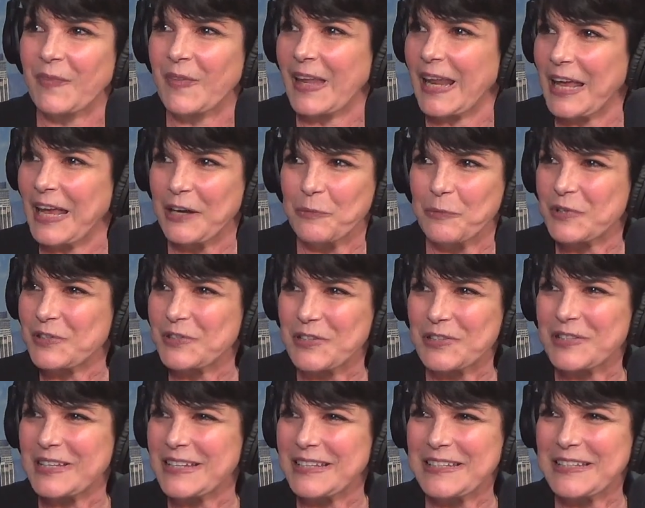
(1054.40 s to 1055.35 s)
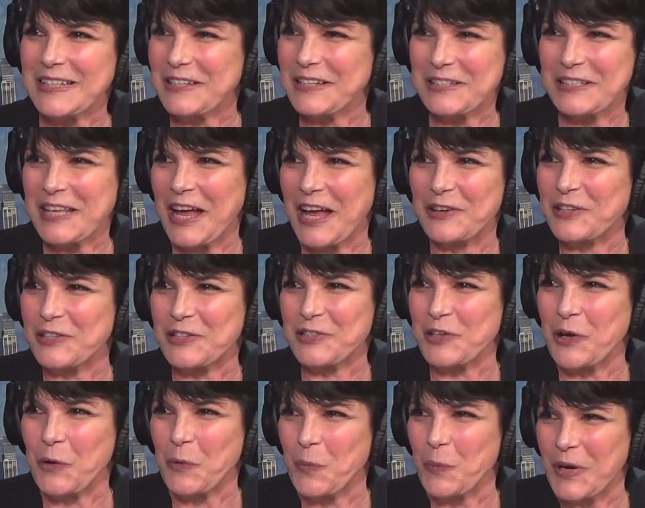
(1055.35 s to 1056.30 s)
And it was just, it sounded
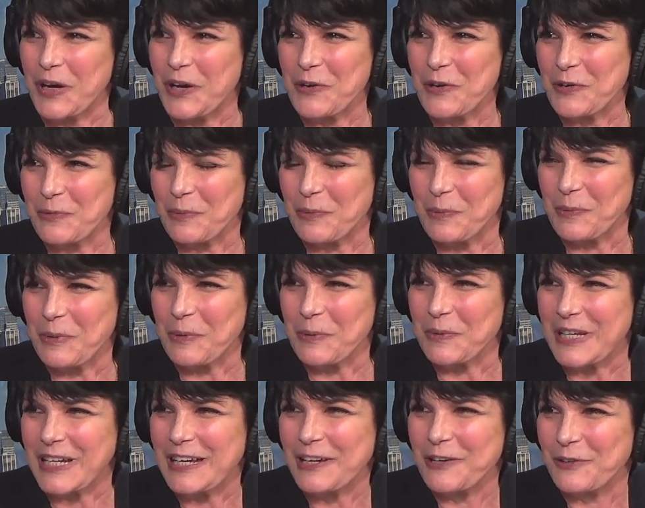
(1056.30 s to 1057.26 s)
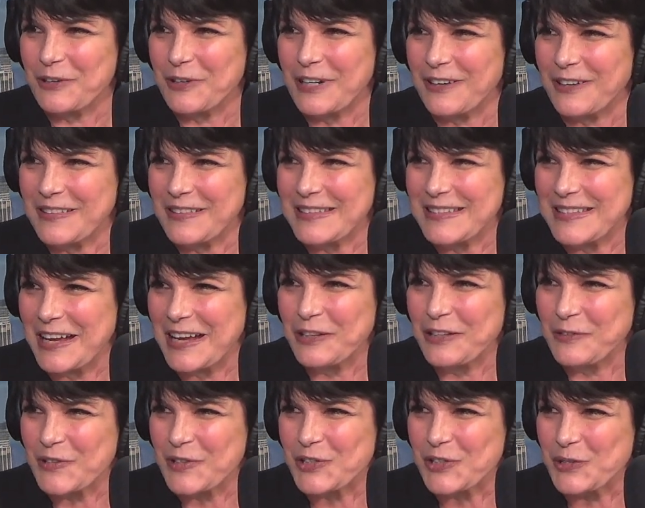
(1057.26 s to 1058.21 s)
so weird when we would hear it on
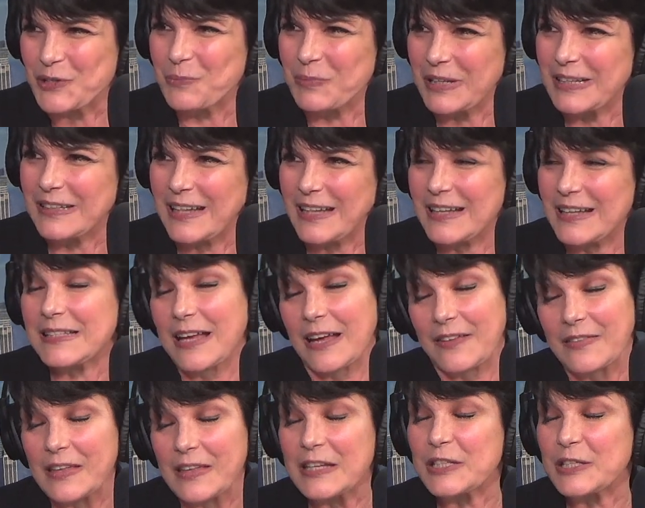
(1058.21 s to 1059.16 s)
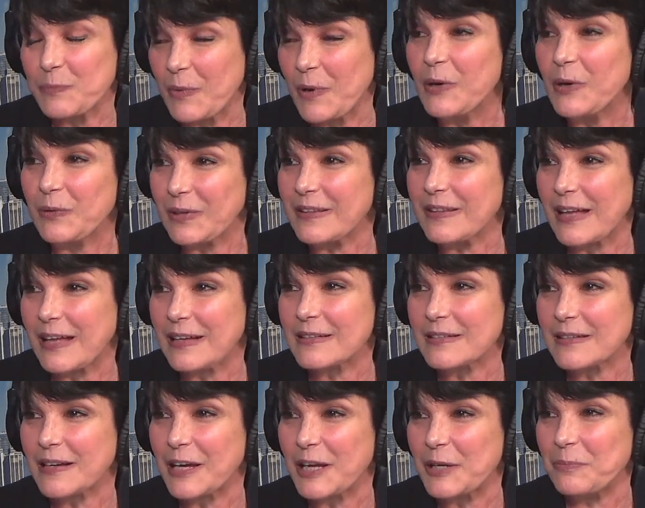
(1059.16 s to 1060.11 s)
television, but that's how they spoke at that
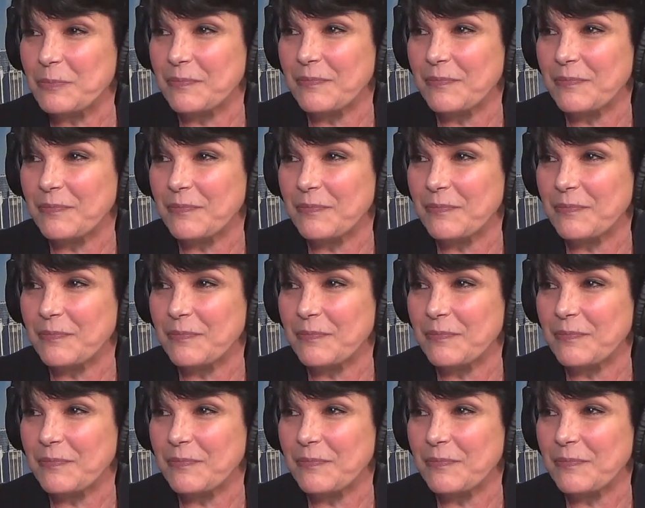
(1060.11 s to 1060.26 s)
time.